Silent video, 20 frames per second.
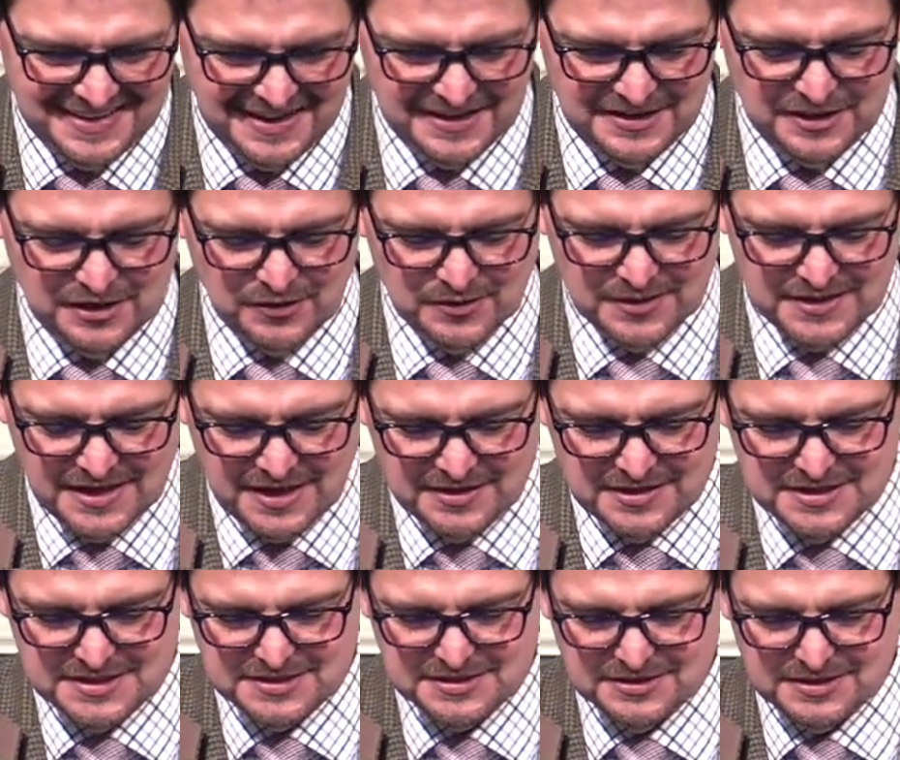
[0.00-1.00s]
in the
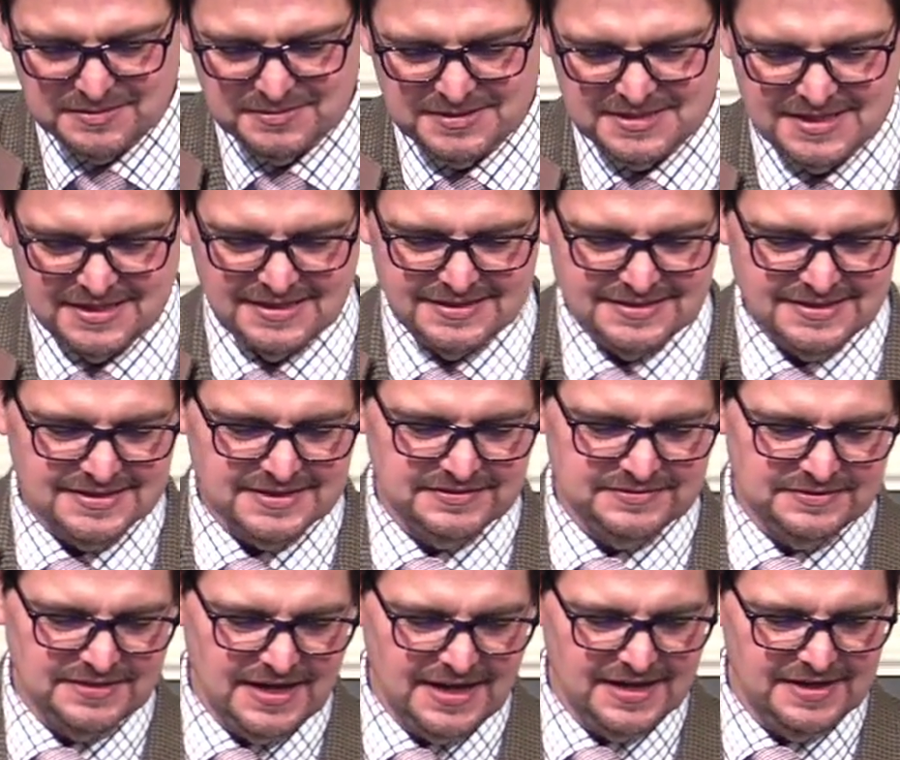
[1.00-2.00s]
ordinary circumstances
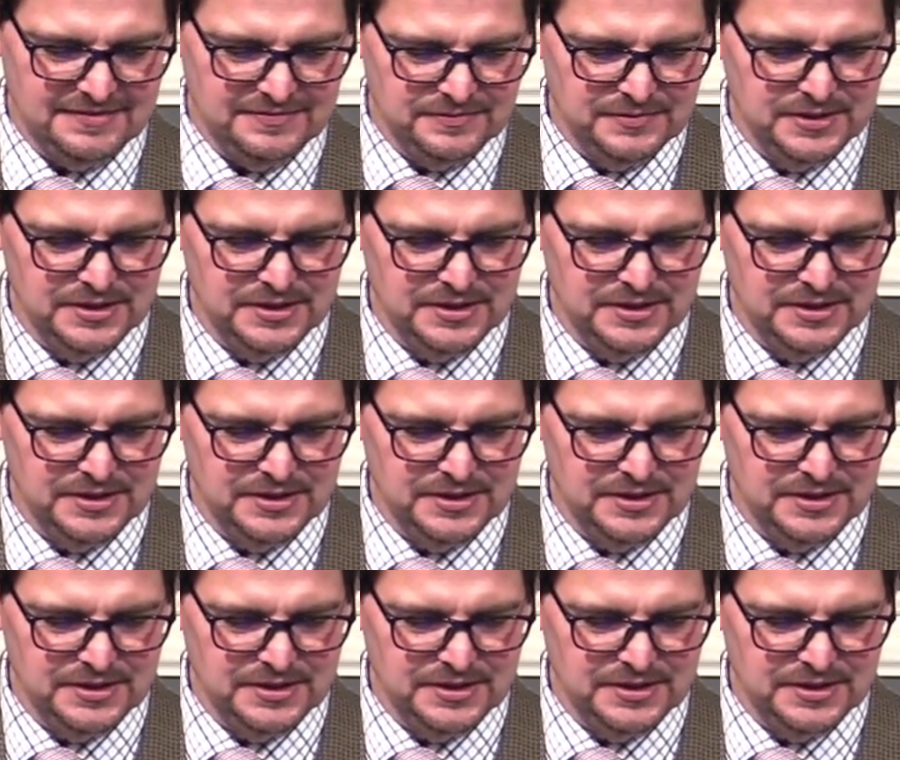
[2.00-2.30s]
of life,